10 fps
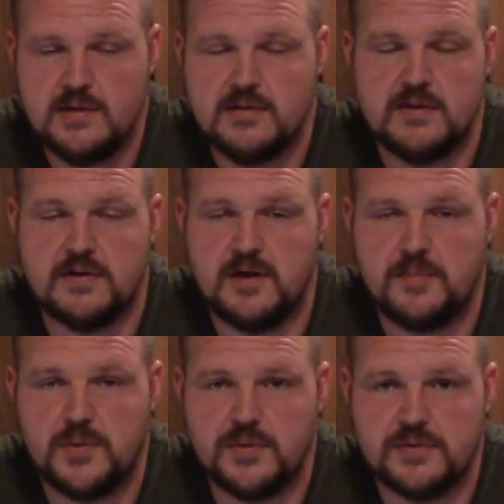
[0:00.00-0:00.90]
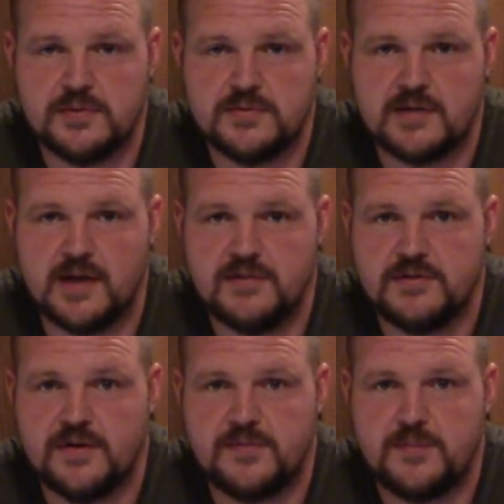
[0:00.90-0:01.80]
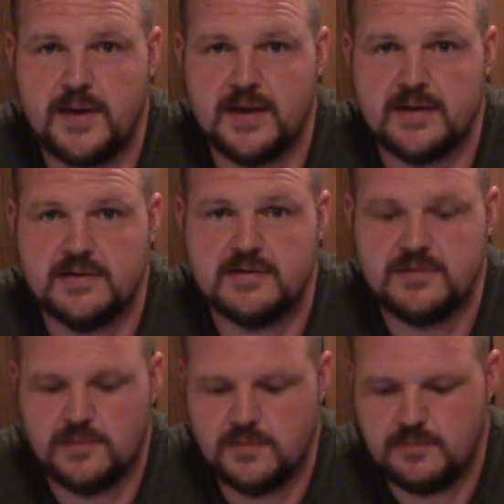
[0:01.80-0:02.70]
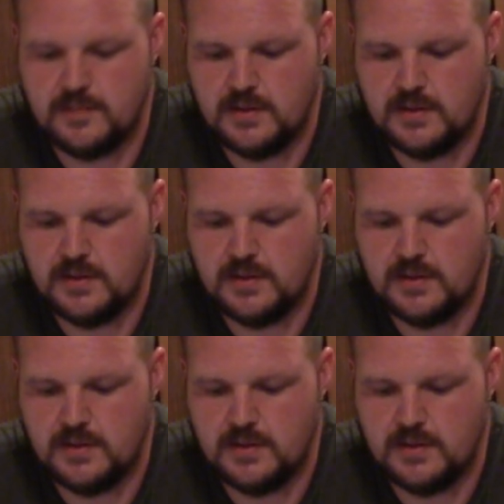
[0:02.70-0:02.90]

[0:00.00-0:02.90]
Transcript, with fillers: They're not pull-through sites. You have to back into them.